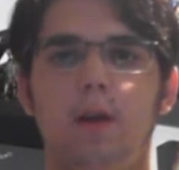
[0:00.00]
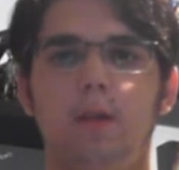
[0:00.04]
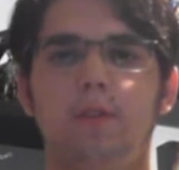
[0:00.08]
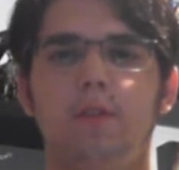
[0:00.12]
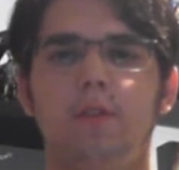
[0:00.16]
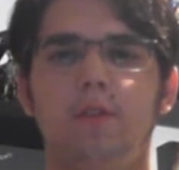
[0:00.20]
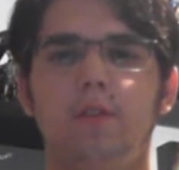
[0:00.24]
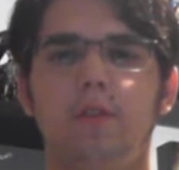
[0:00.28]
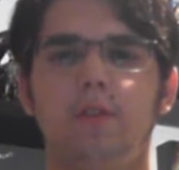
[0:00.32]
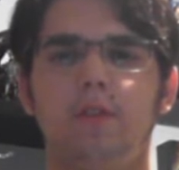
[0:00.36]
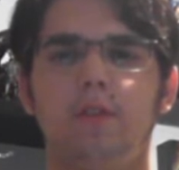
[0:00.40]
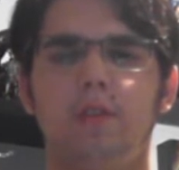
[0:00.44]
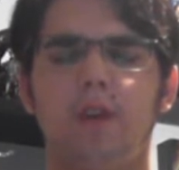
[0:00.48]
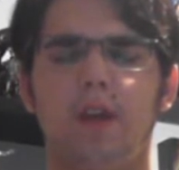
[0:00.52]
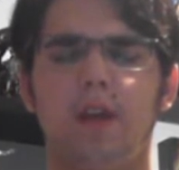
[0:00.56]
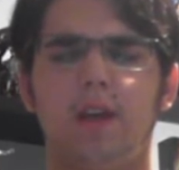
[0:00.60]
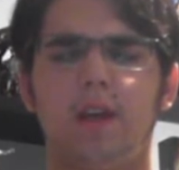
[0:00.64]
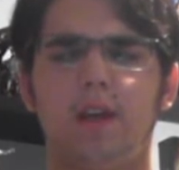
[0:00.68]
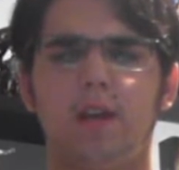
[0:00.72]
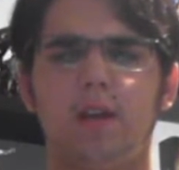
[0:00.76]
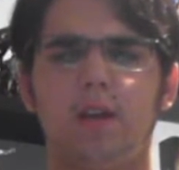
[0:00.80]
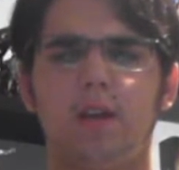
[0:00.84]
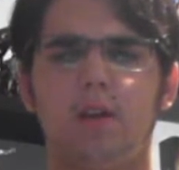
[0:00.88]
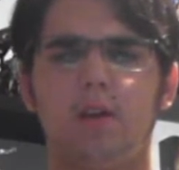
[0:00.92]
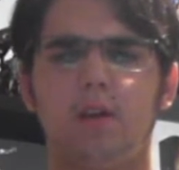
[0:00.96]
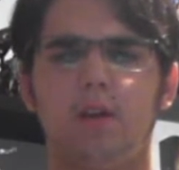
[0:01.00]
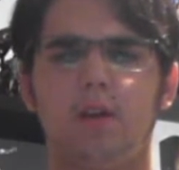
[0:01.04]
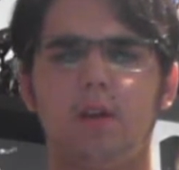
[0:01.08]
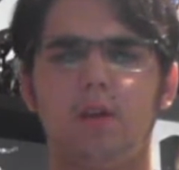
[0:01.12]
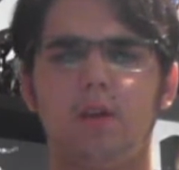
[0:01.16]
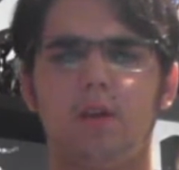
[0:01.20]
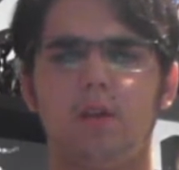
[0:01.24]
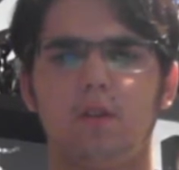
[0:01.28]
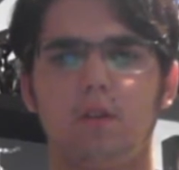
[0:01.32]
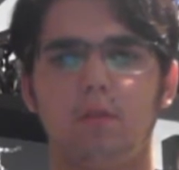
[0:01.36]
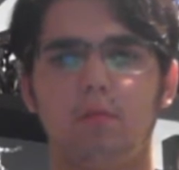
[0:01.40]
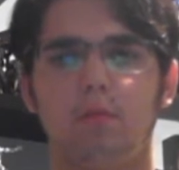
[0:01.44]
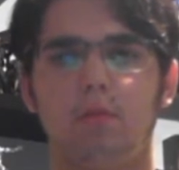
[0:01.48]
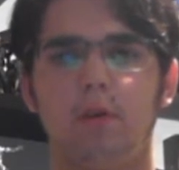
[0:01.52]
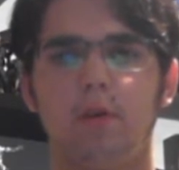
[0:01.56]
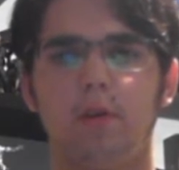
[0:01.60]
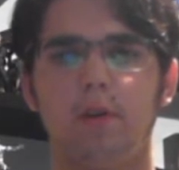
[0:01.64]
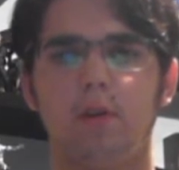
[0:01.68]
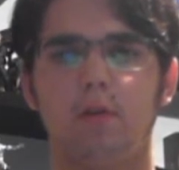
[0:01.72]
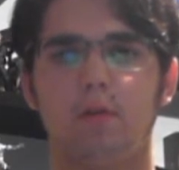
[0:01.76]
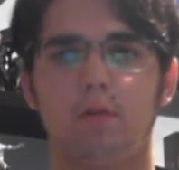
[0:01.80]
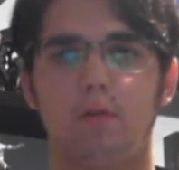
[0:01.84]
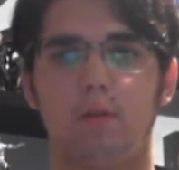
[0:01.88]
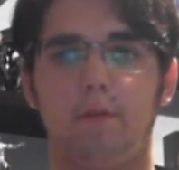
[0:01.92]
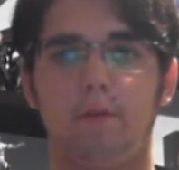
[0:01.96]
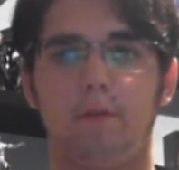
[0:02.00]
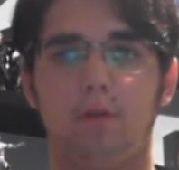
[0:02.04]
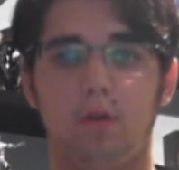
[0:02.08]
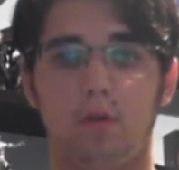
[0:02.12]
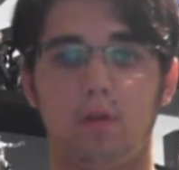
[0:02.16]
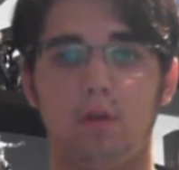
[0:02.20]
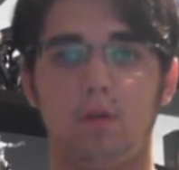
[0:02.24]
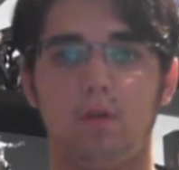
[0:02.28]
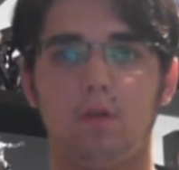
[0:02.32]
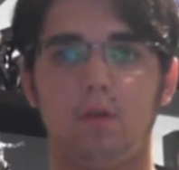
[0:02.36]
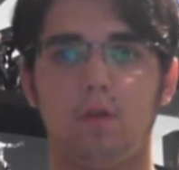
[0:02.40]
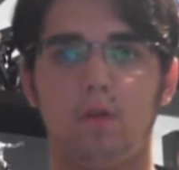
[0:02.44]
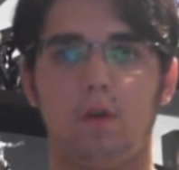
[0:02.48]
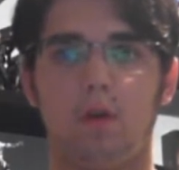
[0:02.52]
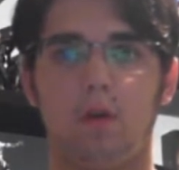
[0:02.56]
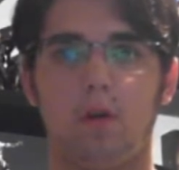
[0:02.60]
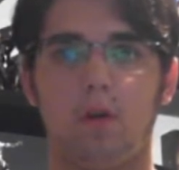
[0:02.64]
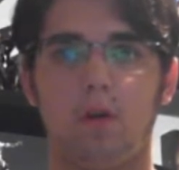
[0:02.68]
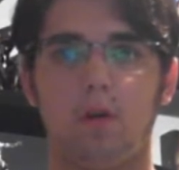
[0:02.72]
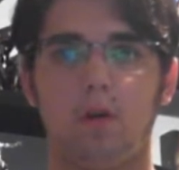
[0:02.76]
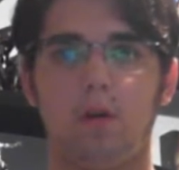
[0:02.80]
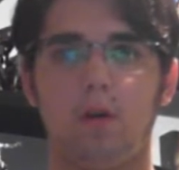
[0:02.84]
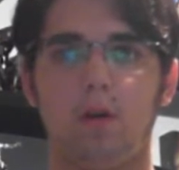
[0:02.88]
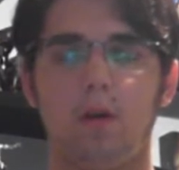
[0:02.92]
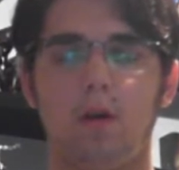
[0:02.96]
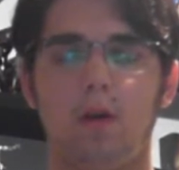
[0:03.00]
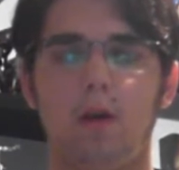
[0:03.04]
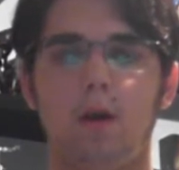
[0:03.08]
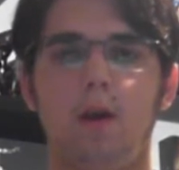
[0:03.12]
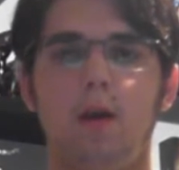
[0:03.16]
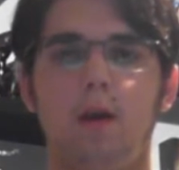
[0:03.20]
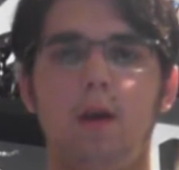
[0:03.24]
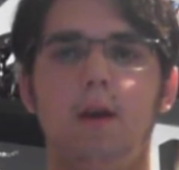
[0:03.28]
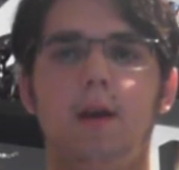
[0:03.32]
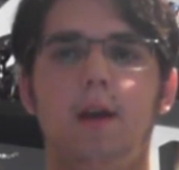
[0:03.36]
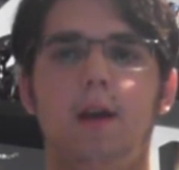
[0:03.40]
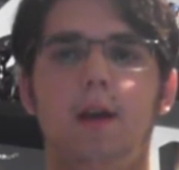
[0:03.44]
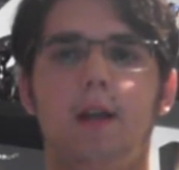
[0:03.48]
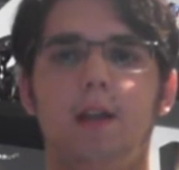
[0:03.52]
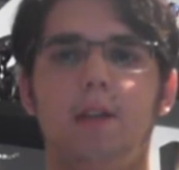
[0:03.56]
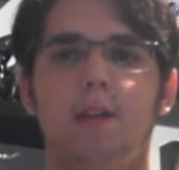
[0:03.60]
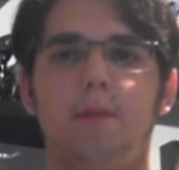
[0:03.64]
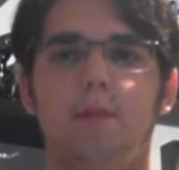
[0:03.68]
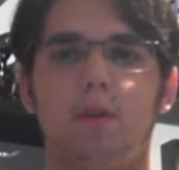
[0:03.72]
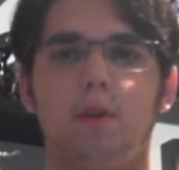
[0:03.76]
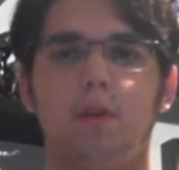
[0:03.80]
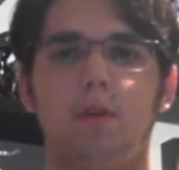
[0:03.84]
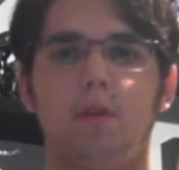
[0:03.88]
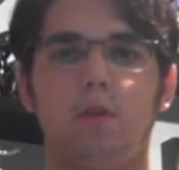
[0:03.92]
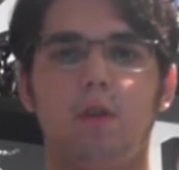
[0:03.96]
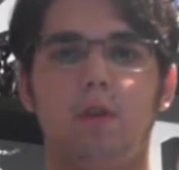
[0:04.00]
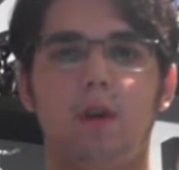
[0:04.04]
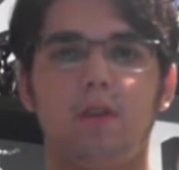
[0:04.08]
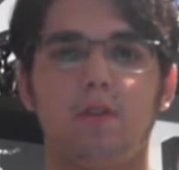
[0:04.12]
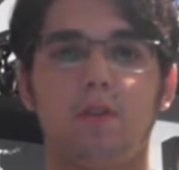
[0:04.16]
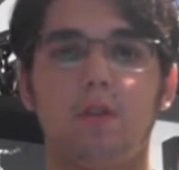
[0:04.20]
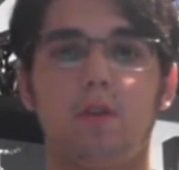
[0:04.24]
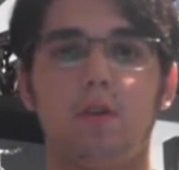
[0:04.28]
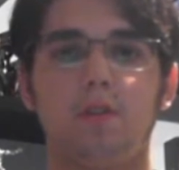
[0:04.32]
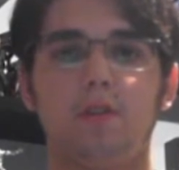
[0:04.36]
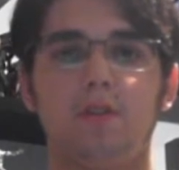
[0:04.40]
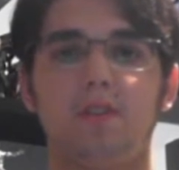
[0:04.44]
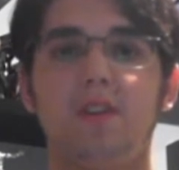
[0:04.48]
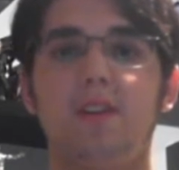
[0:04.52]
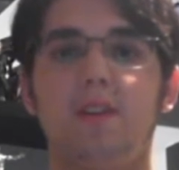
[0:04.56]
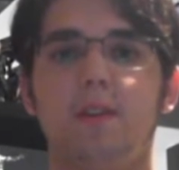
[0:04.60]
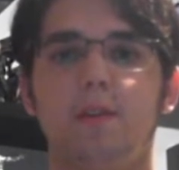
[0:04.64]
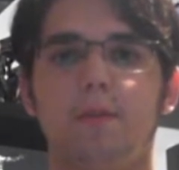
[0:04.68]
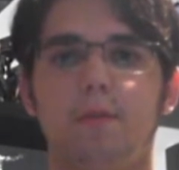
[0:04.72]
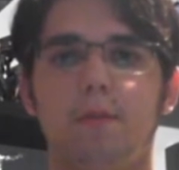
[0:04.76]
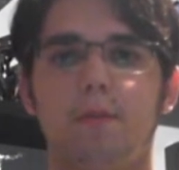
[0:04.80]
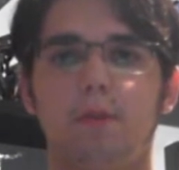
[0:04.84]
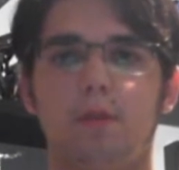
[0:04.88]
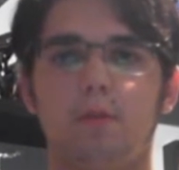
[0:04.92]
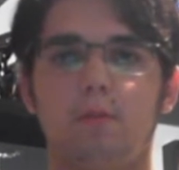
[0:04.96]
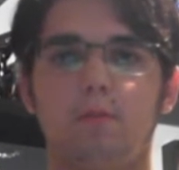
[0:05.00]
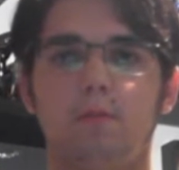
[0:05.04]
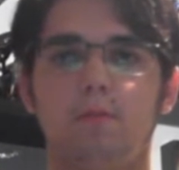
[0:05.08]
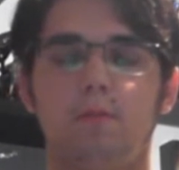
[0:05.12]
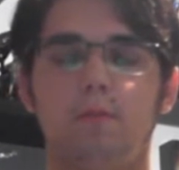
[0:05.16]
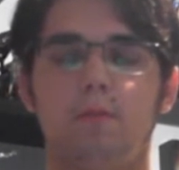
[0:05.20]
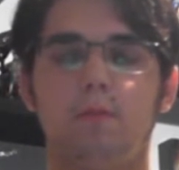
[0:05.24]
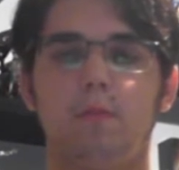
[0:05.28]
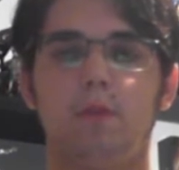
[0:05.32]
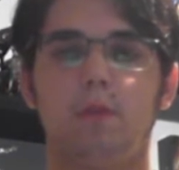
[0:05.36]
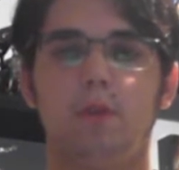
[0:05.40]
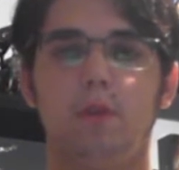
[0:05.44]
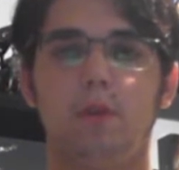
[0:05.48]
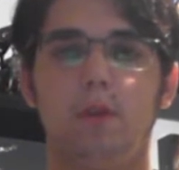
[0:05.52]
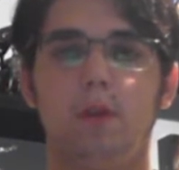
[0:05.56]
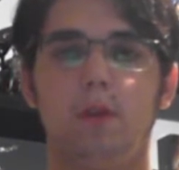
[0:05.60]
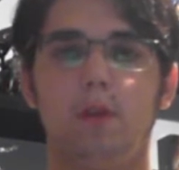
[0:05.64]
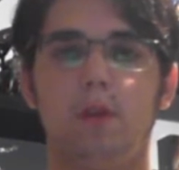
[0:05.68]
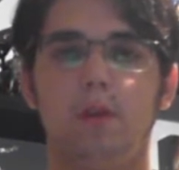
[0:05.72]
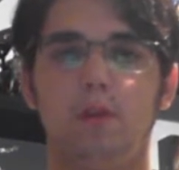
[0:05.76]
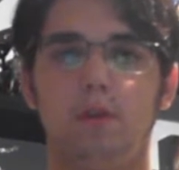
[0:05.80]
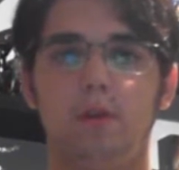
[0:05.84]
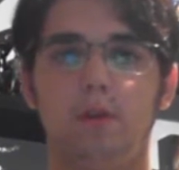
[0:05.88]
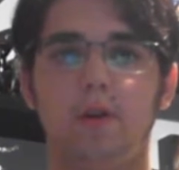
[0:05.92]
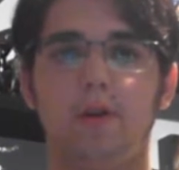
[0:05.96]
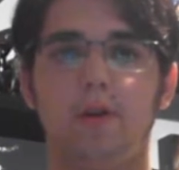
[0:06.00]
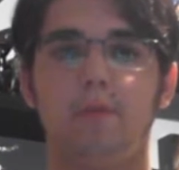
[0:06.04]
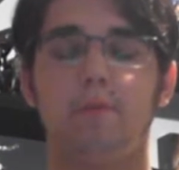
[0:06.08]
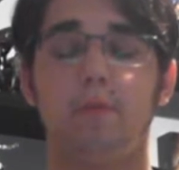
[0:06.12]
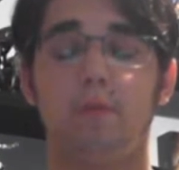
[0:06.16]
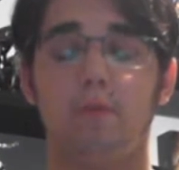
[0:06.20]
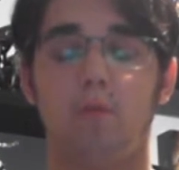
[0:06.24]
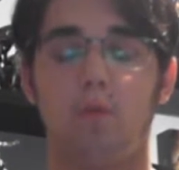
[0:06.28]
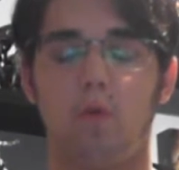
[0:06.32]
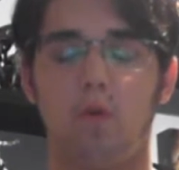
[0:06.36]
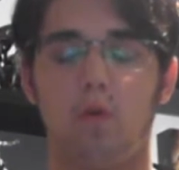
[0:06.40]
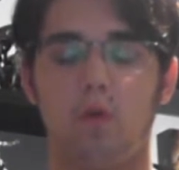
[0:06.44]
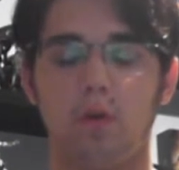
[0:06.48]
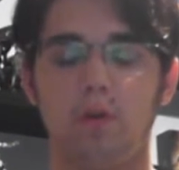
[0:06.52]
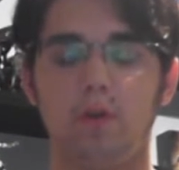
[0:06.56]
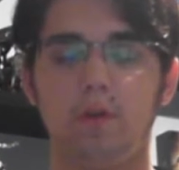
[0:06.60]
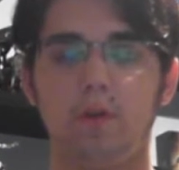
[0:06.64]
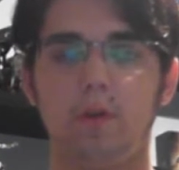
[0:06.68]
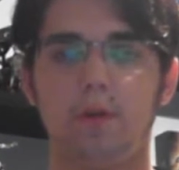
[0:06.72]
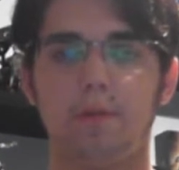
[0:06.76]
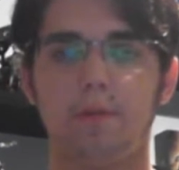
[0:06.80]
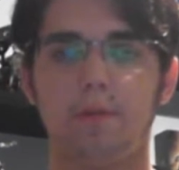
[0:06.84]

This is a spoiler review, so anybody who has not seen the film, you have been warned.